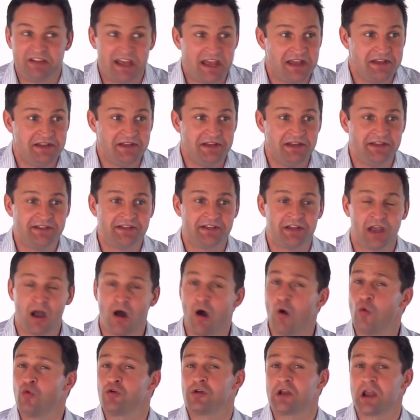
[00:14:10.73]
10 years
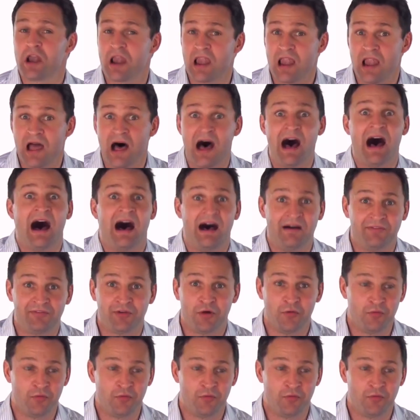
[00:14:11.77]
ago, I would have laughed.